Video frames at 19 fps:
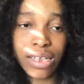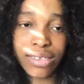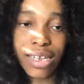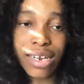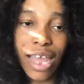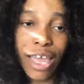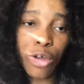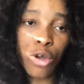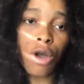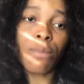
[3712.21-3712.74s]
Then
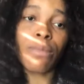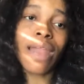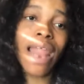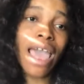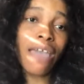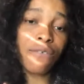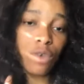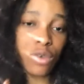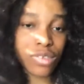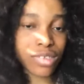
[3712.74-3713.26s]
I come
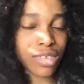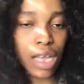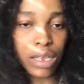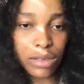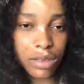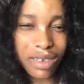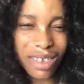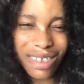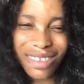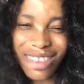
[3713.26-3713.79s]
live on
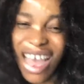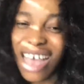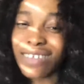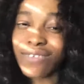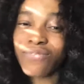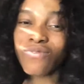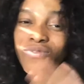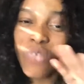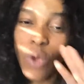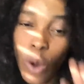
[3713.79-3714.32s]
Saturdays. That's
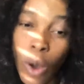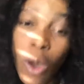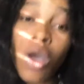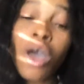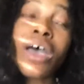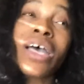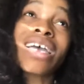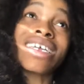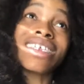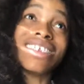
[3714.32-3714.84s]
4
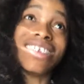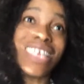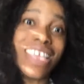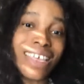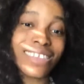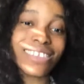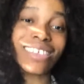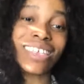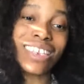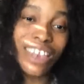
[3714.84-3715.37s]

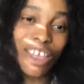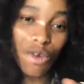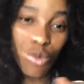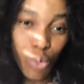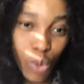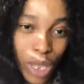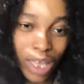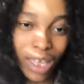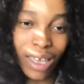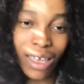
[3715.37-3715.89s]
days in a
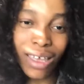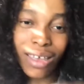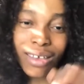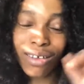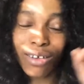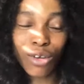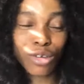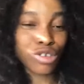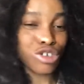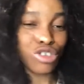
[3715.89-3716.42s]
week
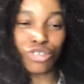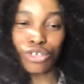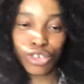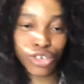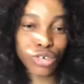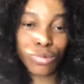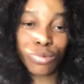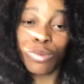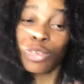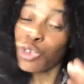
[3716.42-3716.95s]
on YouTube,